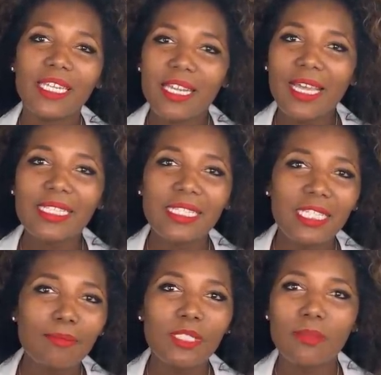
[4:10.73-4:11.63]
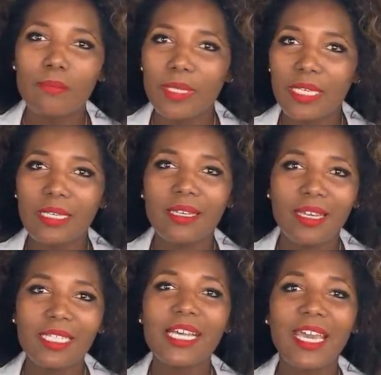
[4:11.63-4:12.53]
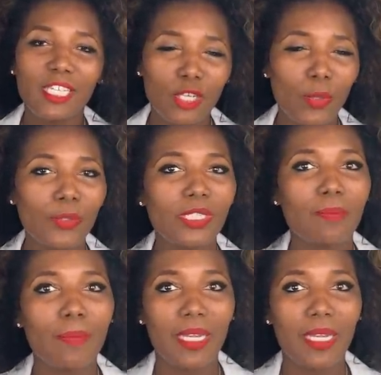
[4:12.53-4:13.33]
cannot seem to be diagnosed